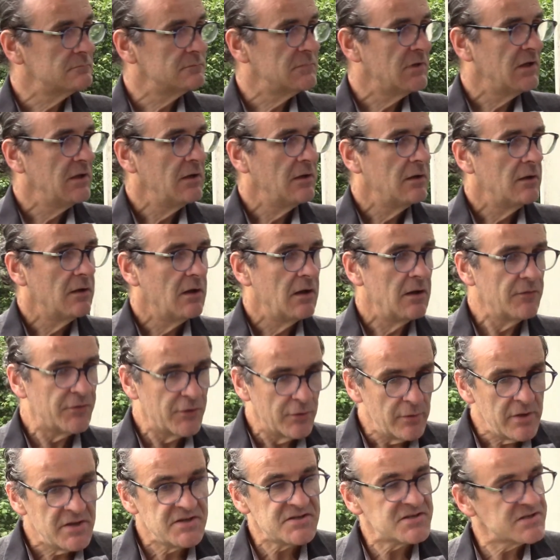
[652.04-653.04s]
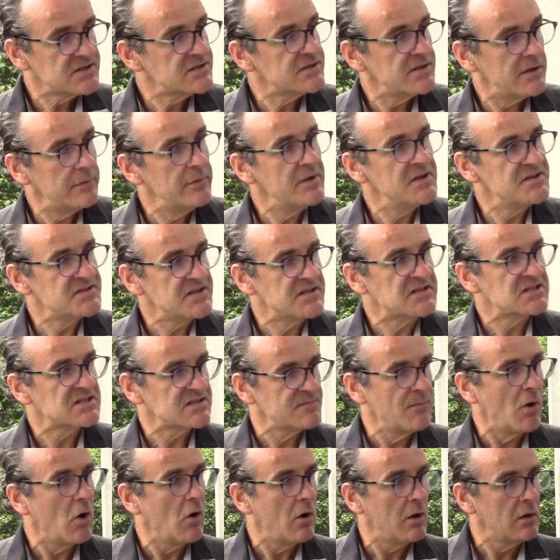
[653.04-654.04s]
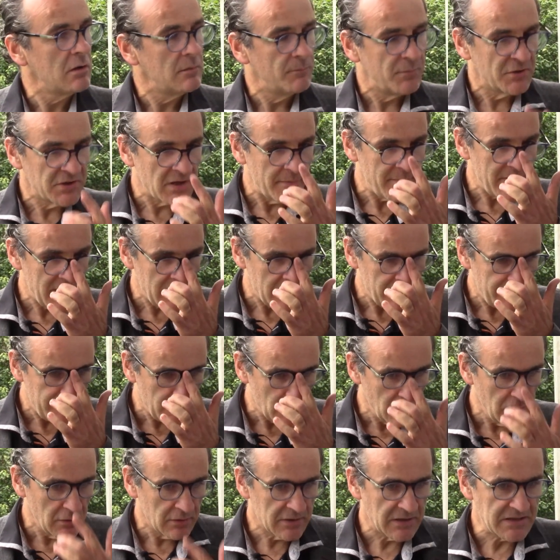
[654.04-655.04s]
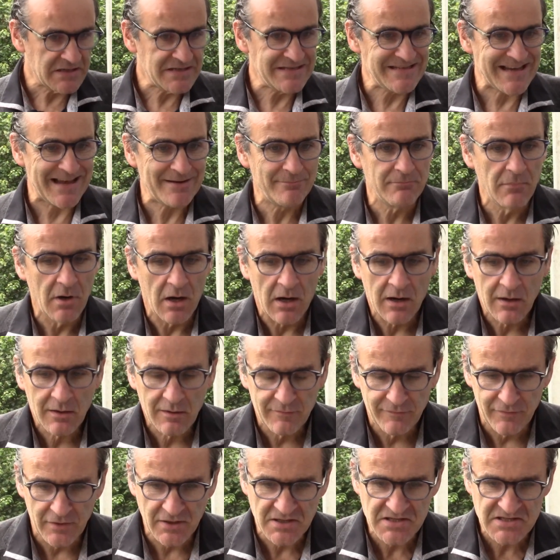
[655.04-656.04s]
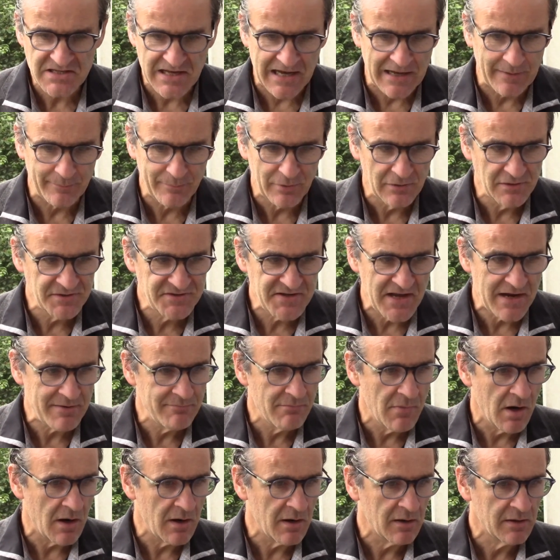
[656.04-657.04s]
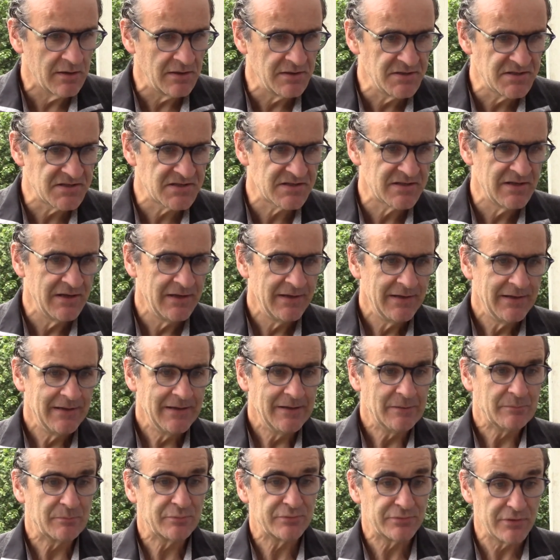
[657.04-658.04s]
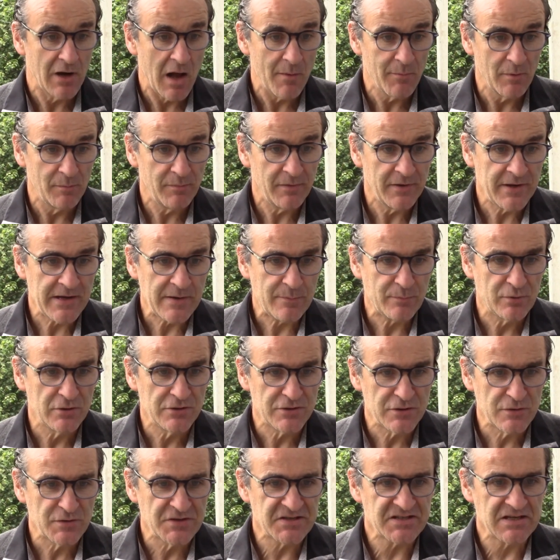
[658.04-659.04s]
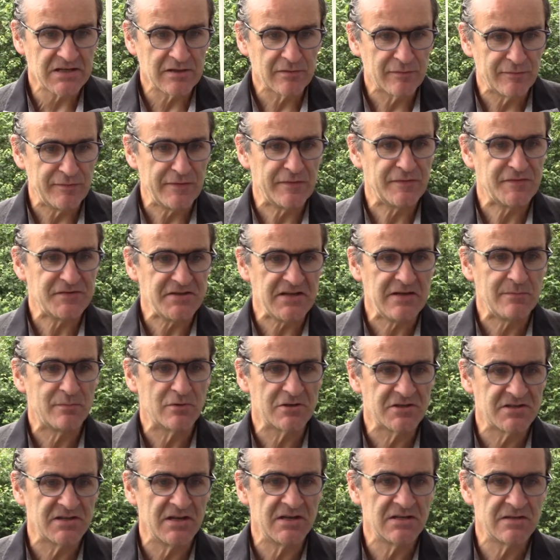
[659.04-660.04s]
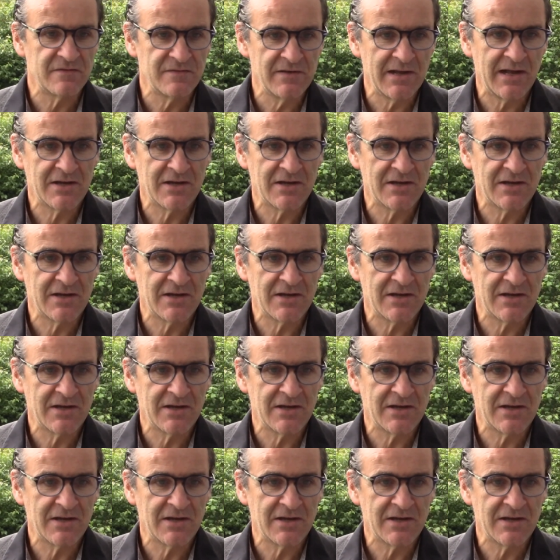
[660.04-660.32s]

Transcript: for biogas? Uh, there is. There is. It's small, but I mean, if you look at Denmark, for example, Denmark is probably producing fifteen percent of